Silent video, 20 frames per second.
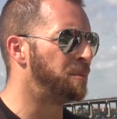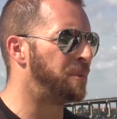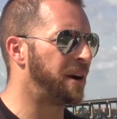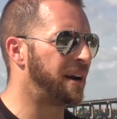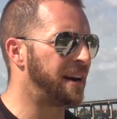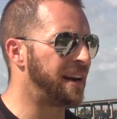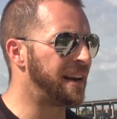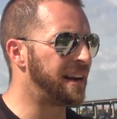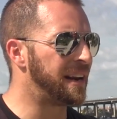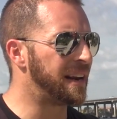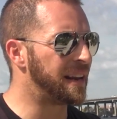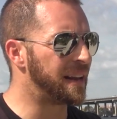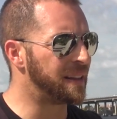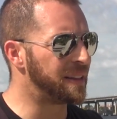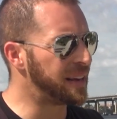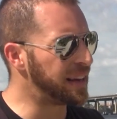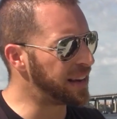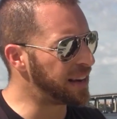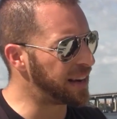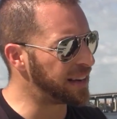But
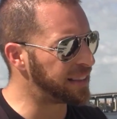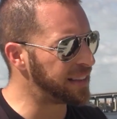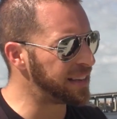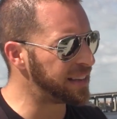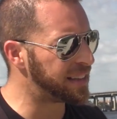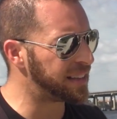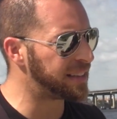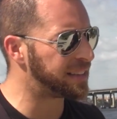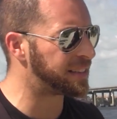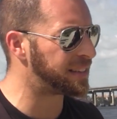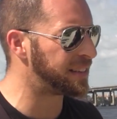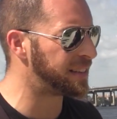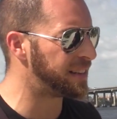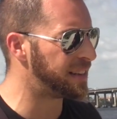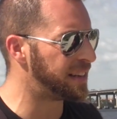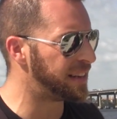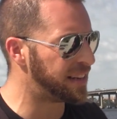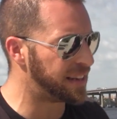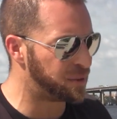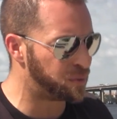I think that's
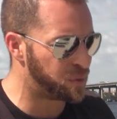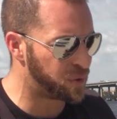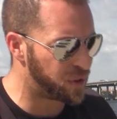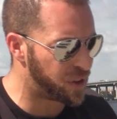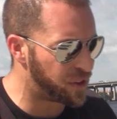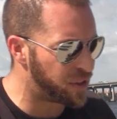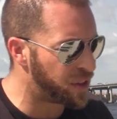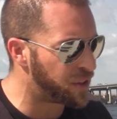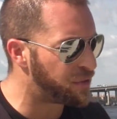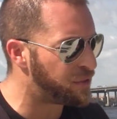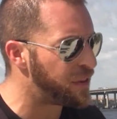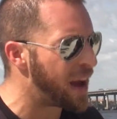the